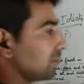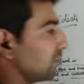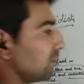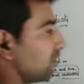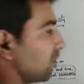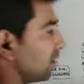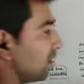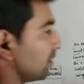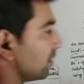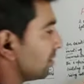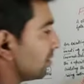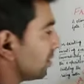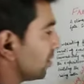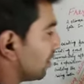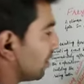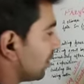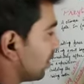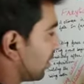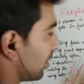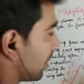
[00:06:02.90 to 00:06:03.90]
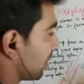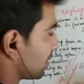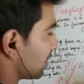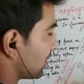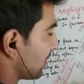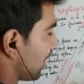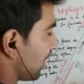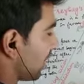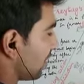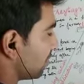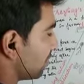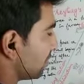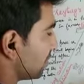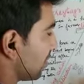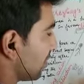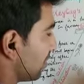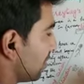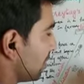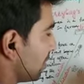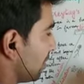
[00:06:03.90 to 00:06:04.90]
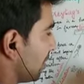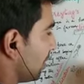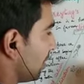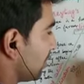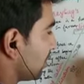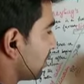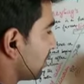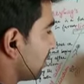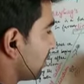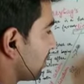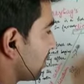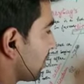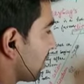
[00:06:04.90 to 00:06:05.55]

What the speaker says: falling. There are exams, and there's